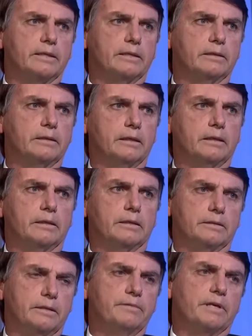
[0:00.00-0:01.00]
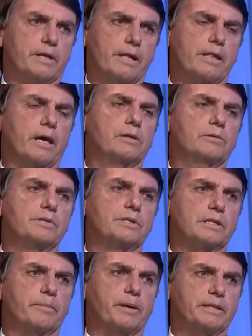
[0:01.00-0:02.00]
in Brazil is 18
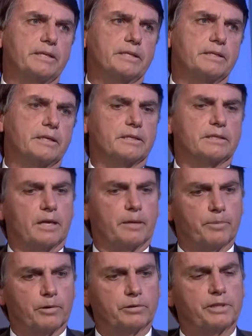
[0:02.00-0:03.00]
years, which is too old.